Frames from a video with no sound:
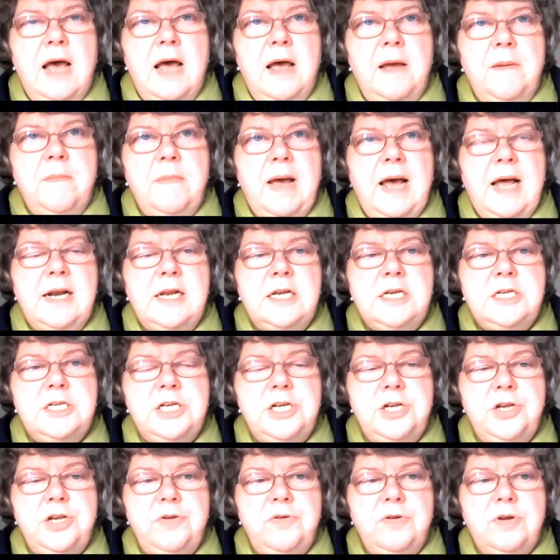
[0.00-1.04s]
Um,
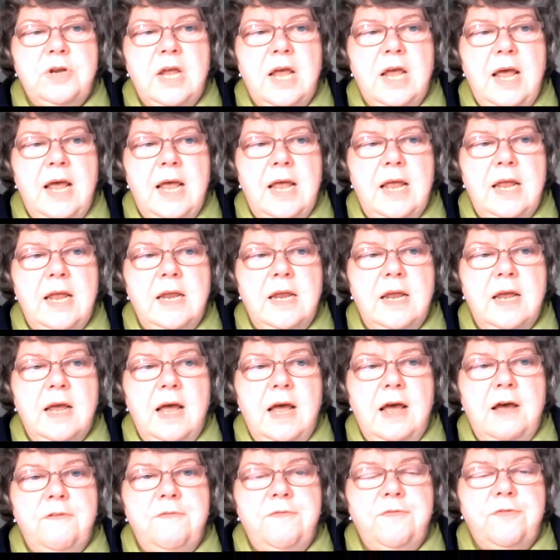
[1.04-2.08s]
Allergy UK
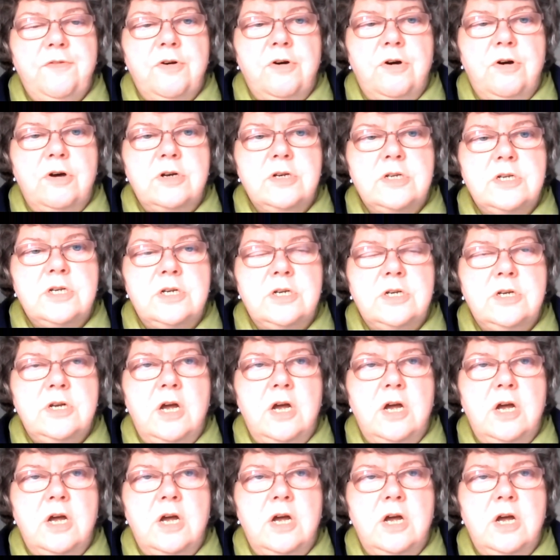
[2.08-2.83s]
have got